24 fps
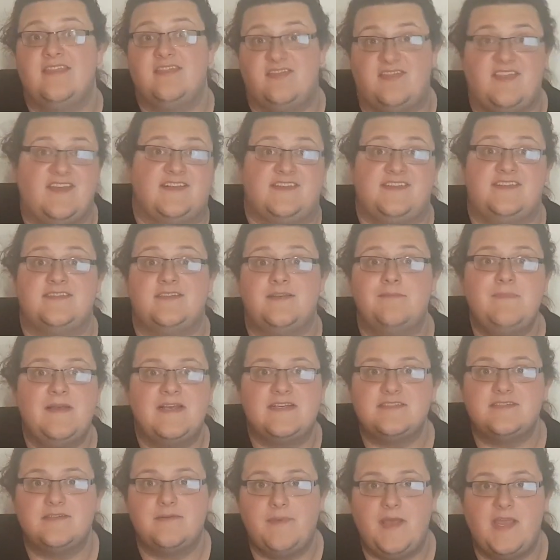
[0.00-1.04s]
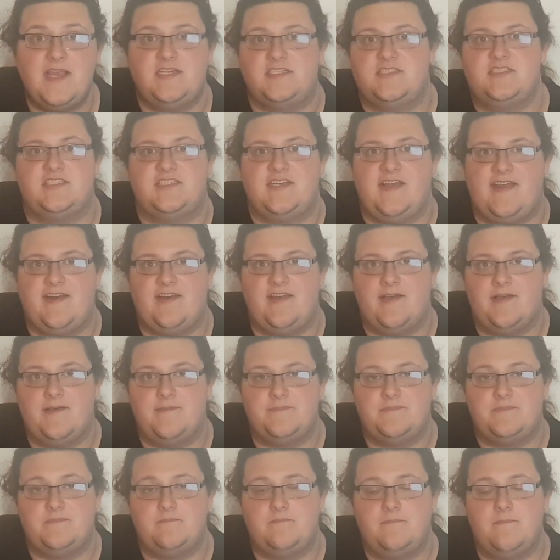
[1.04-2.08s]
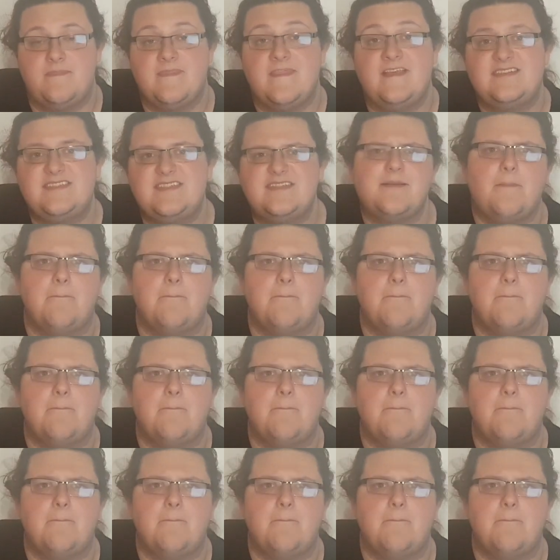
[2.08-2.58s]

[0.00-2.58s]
This is a masturbation chamber. That's